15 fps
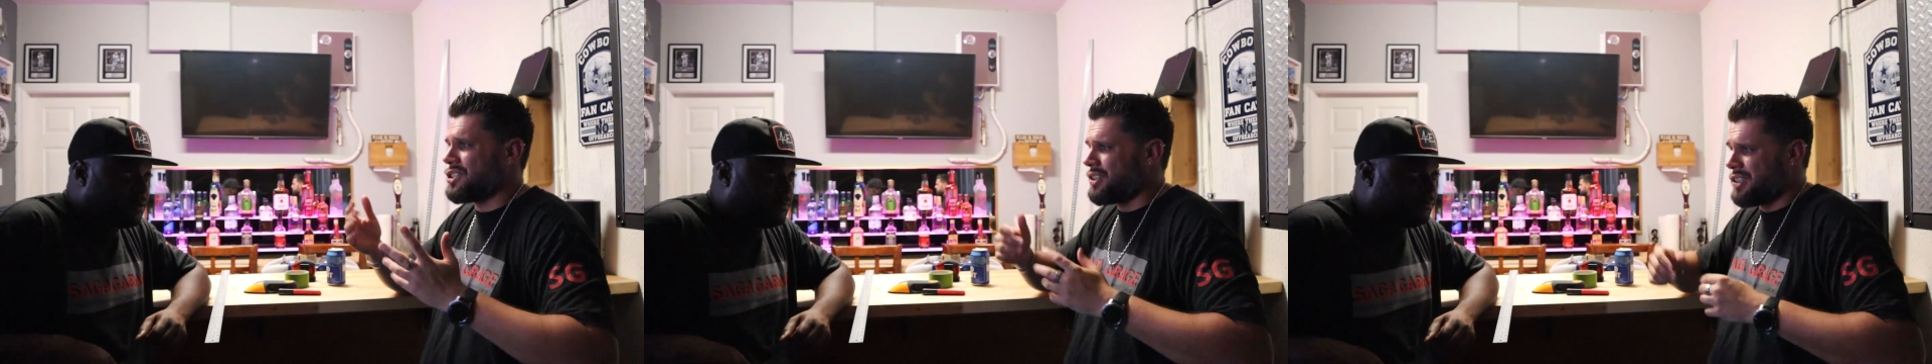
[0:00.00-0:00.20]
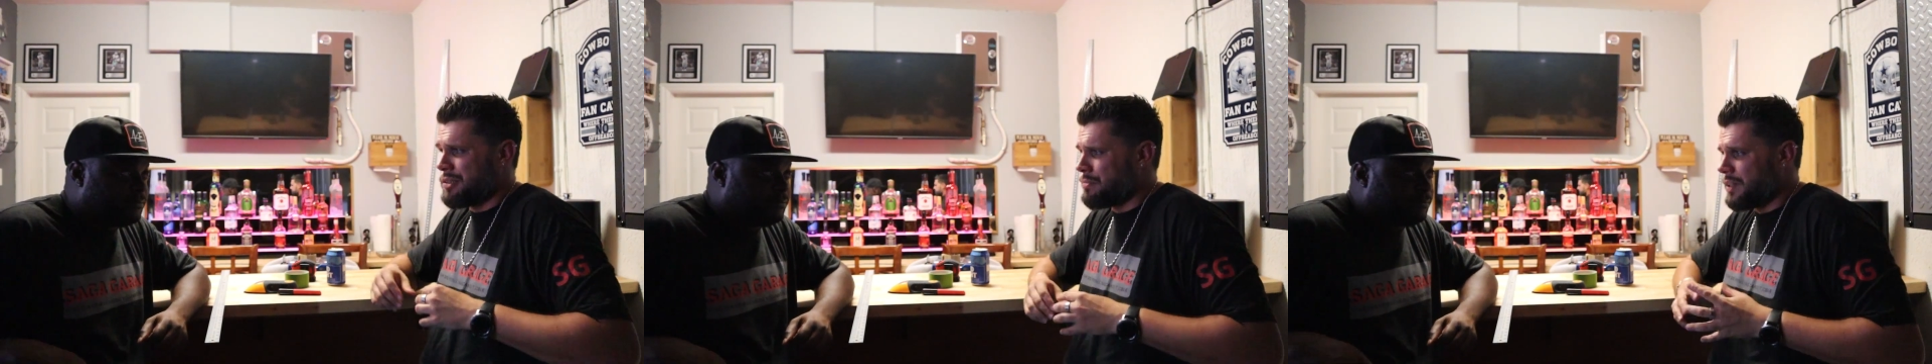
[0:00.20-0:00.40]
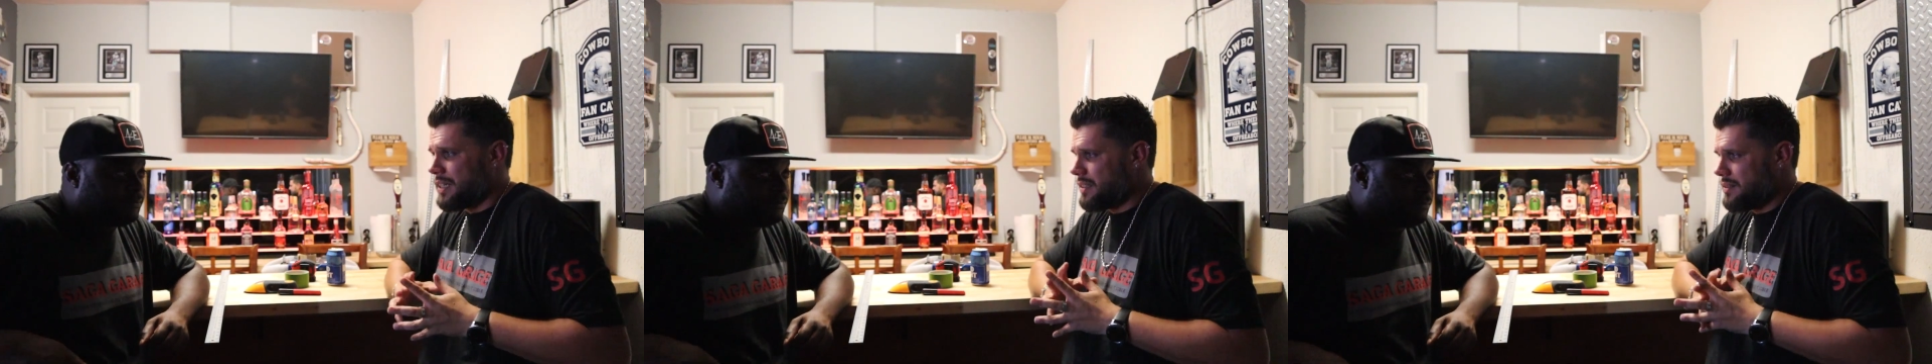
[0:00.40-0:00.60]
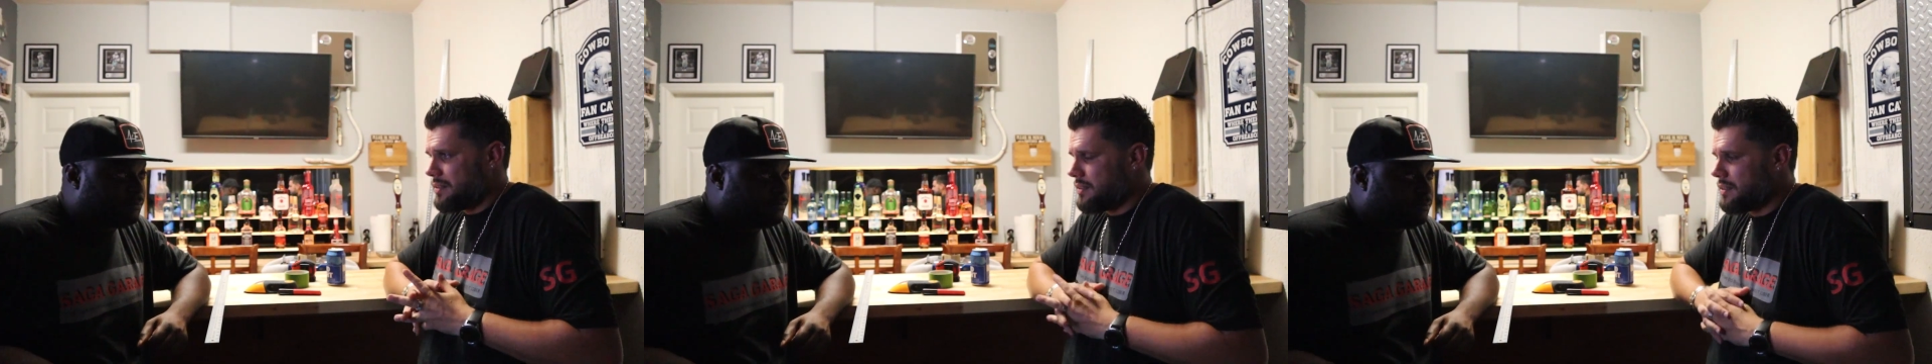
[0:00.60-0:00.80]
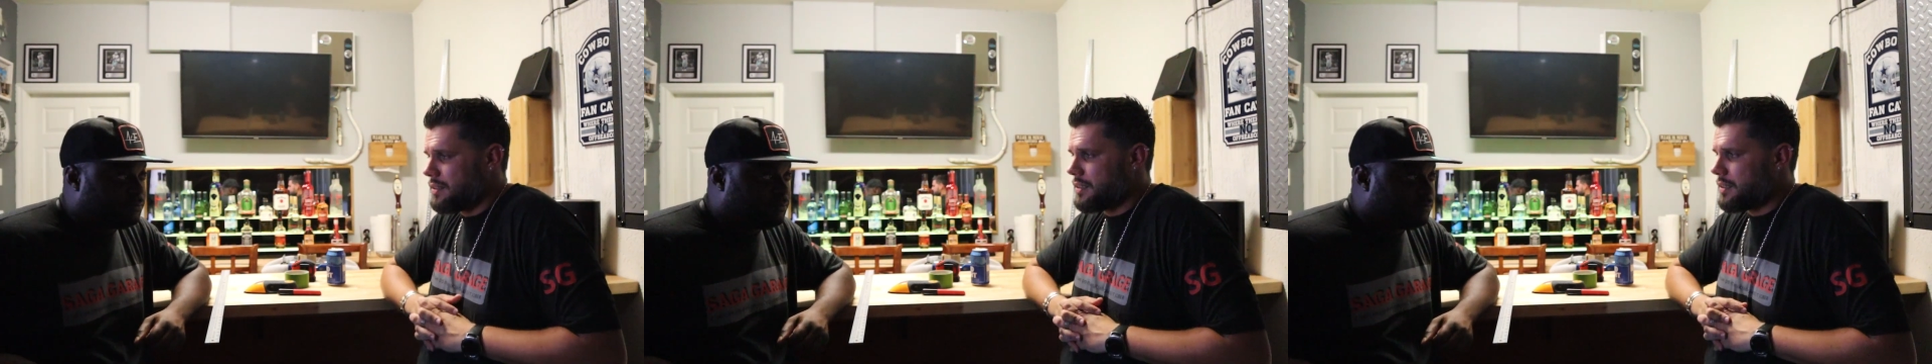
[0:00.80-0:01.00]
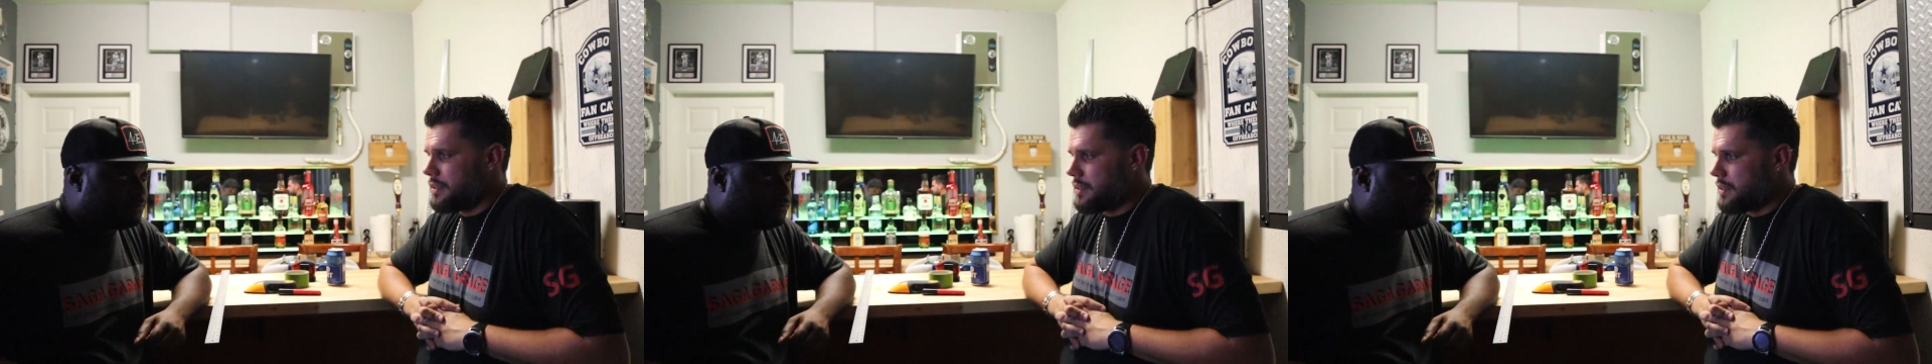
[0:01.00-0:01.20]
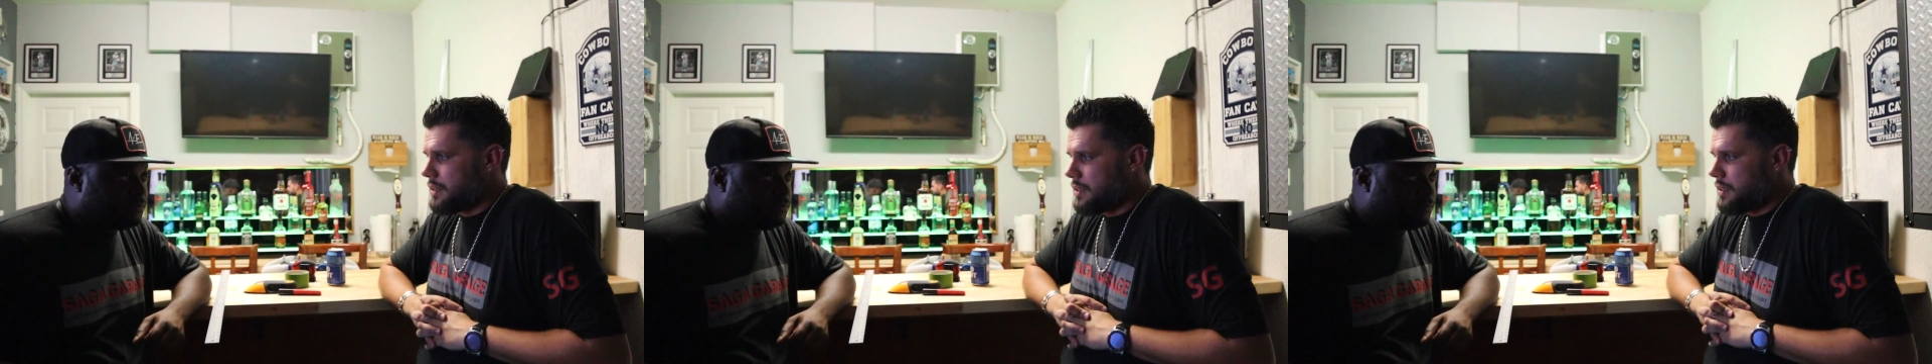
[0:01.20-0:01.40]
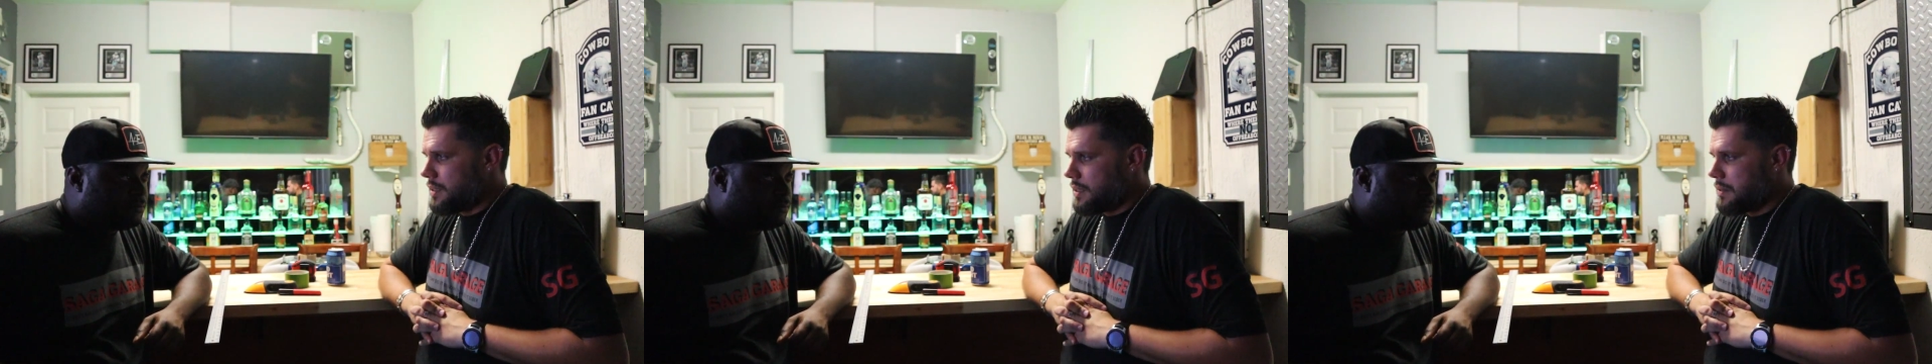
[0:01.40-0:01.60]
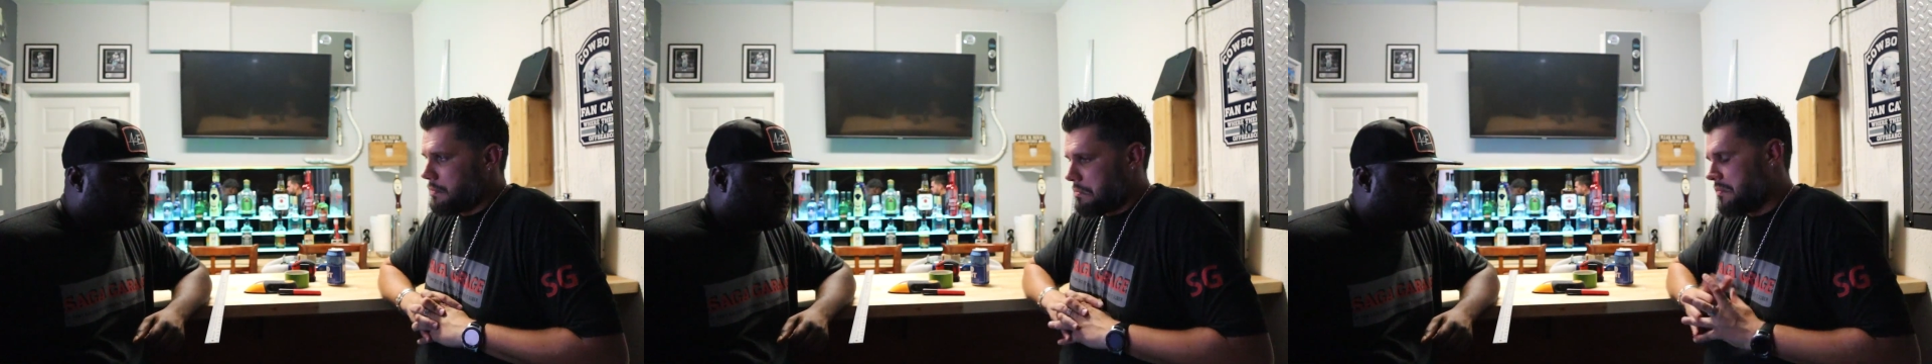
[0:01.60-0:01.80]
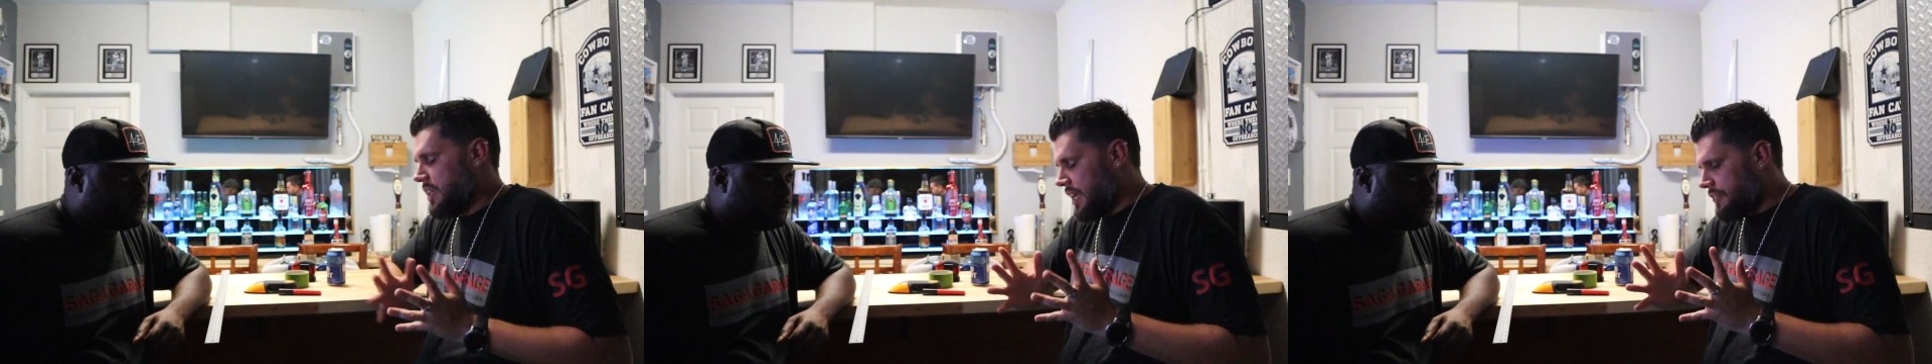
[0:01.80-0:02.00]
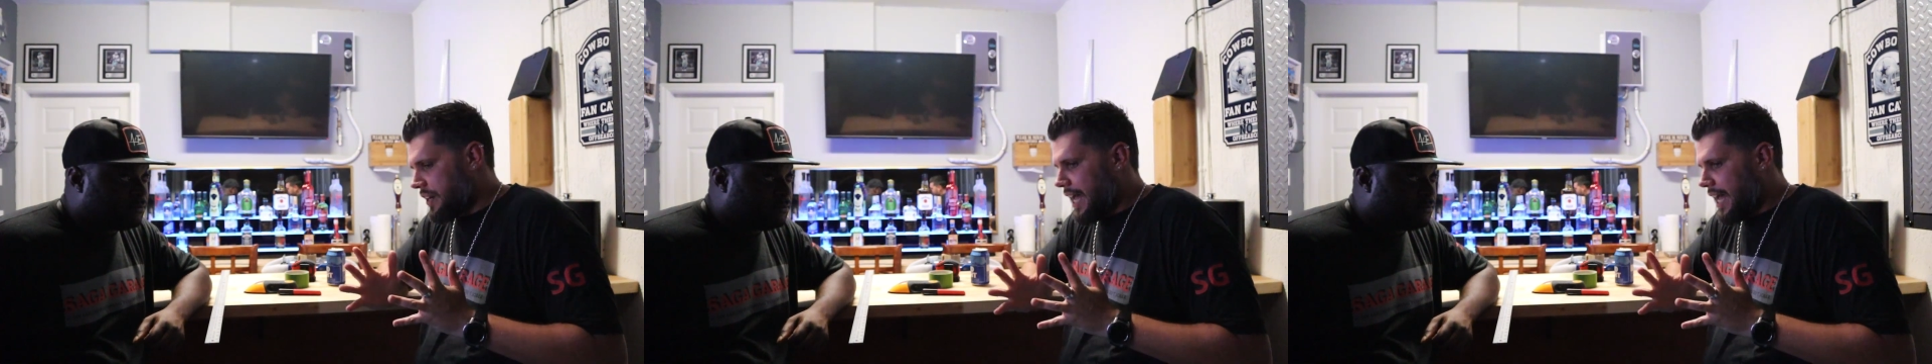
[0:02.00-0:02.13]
should, but if